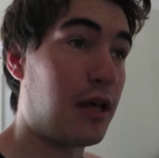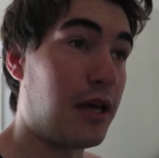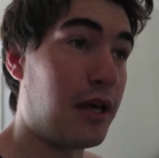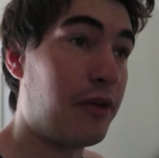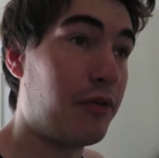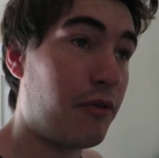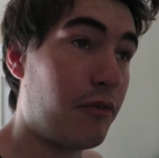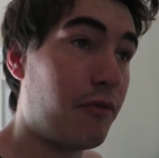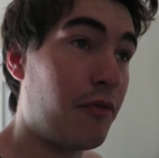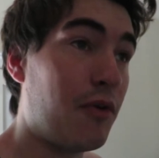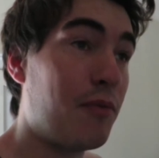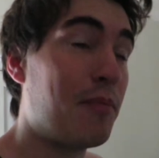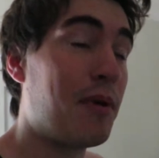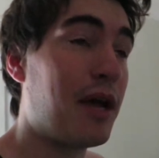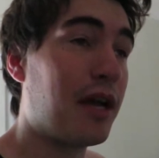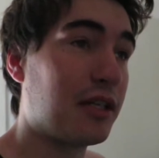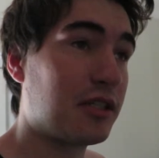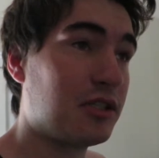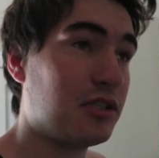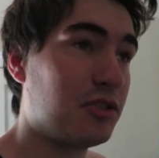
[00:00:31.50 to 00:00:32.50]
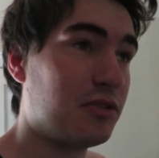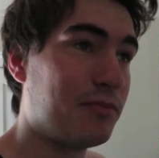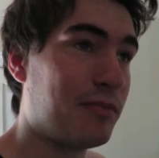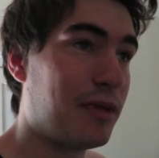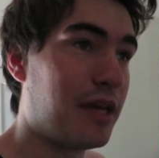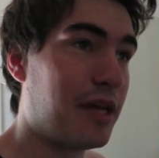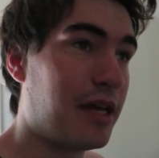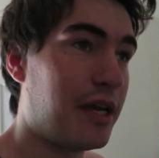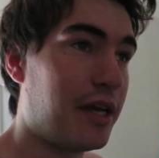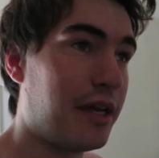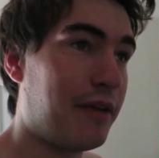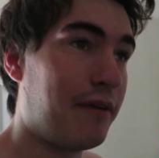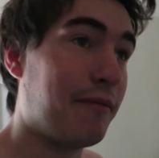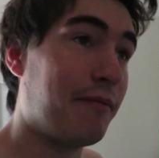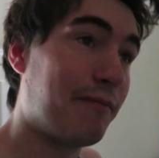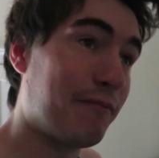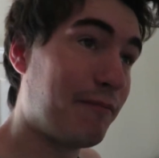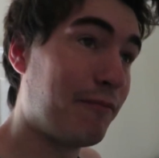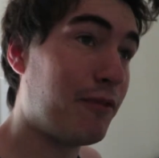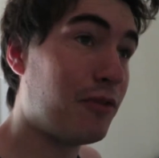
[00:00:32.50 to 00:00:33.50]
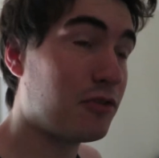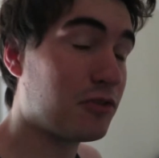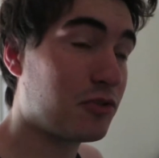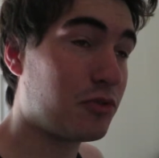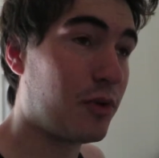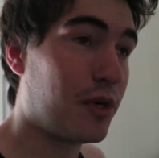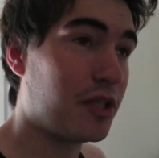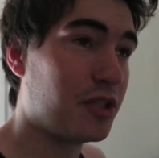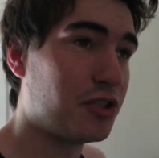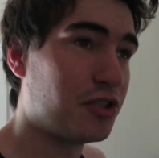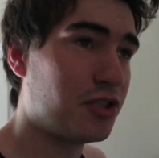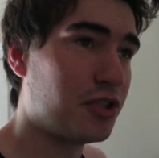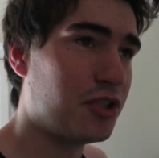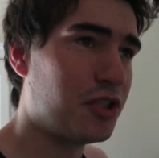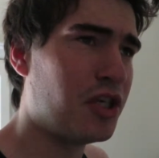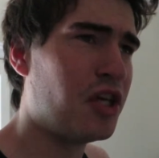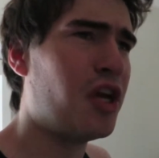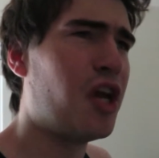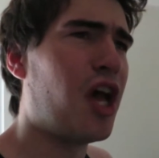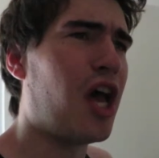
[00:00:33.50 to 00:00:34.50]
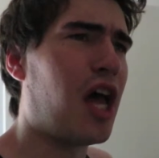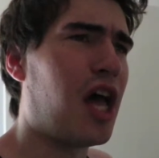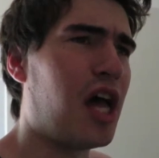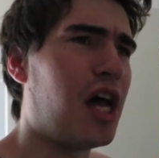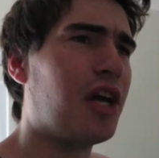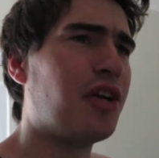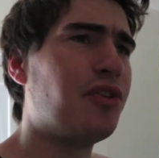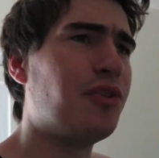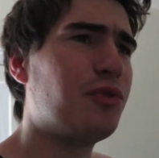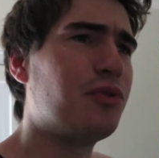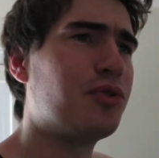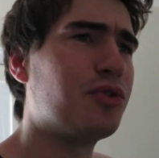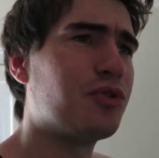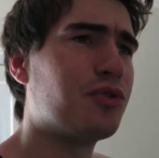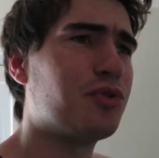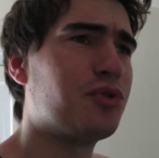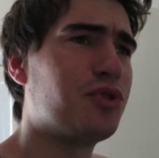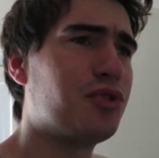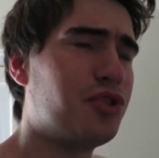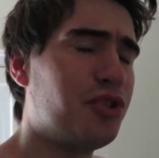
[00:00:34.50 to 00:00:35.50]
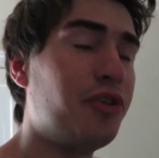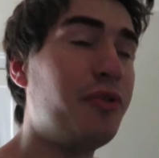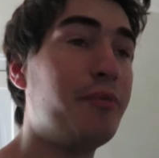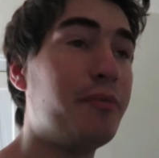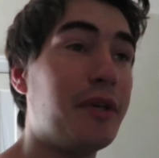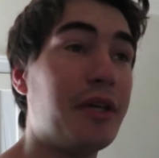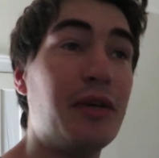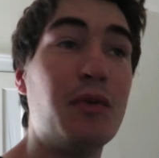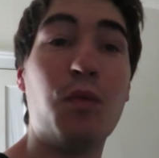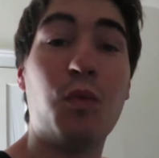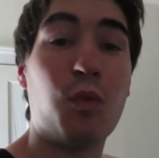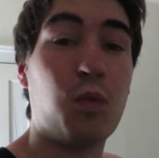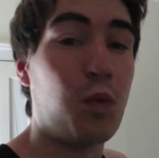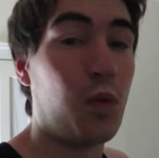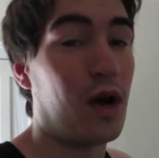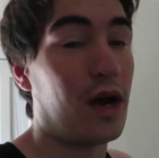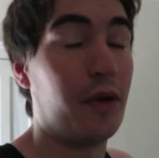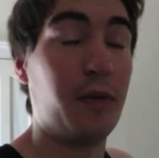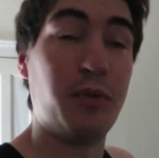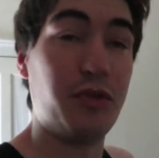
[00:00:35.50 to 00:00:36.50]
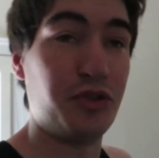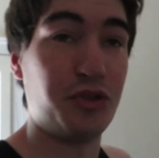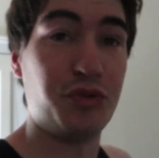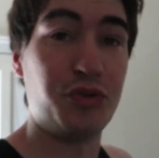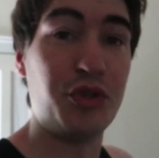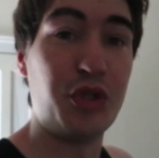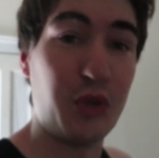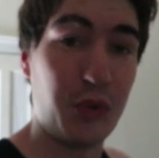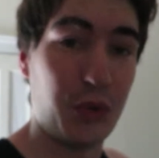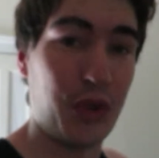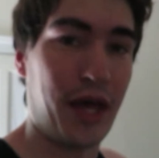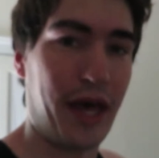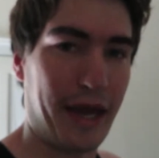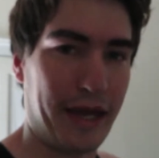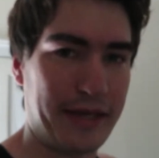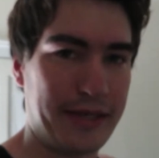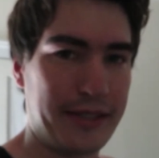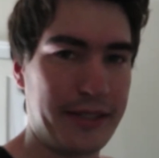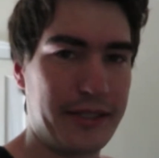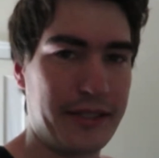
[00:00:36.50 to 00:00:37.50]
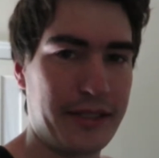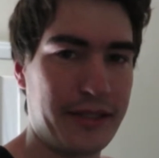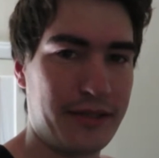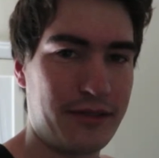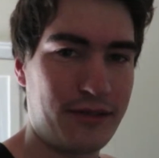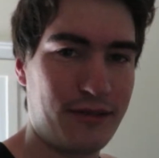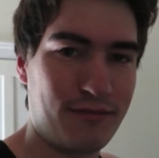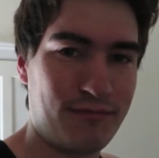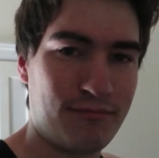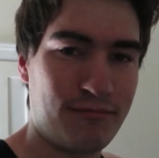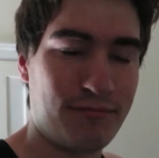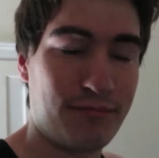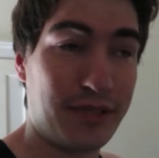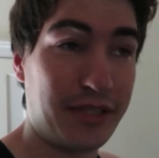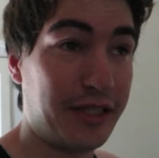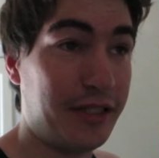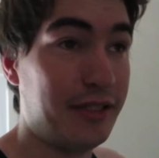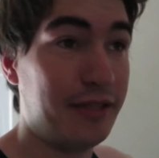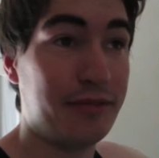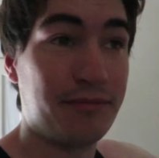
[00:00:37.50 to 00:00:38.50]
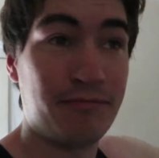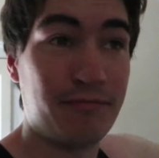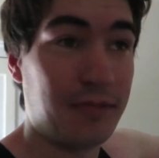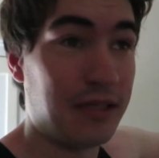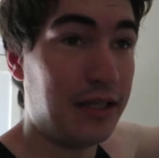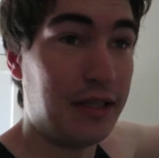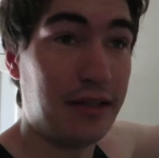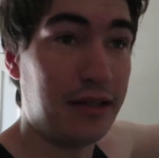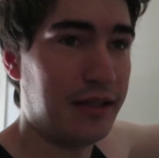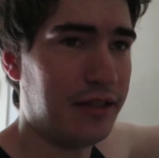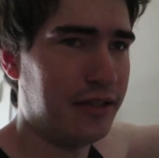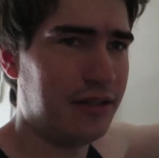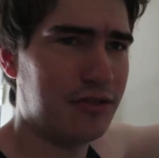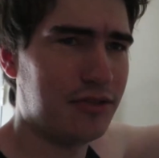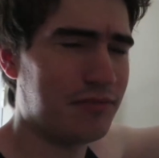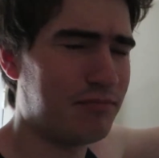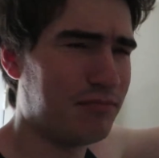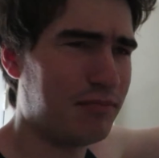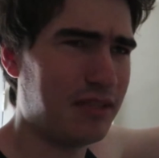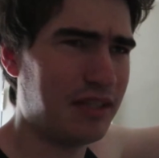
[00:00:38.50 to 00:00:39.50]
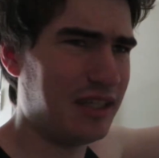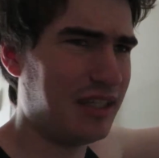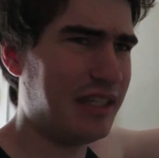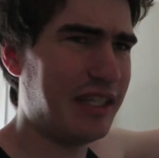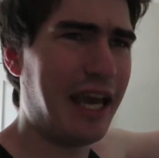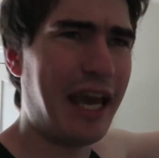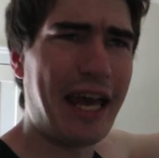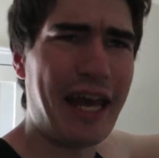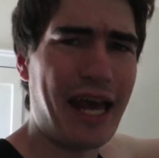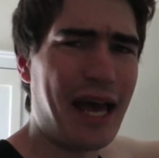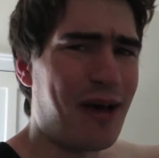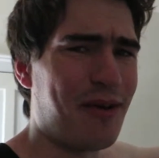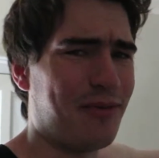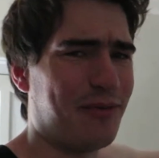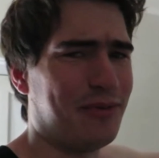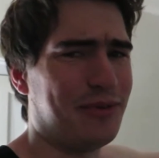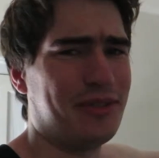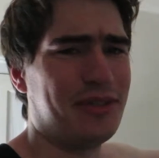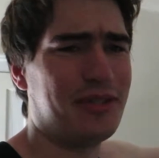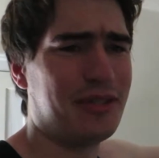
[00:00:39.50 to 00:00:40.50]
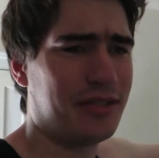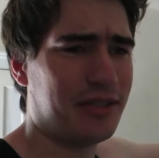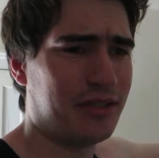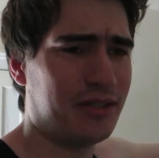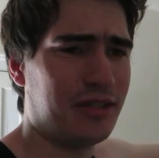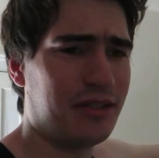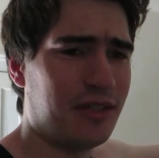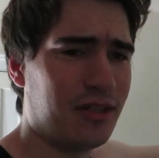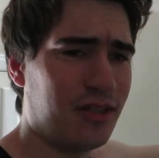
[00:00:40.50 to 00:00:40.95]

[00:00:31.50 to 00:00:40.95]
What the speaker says: I refer back to my first question. Are you so stupid? Why would you do that? Please, just get out.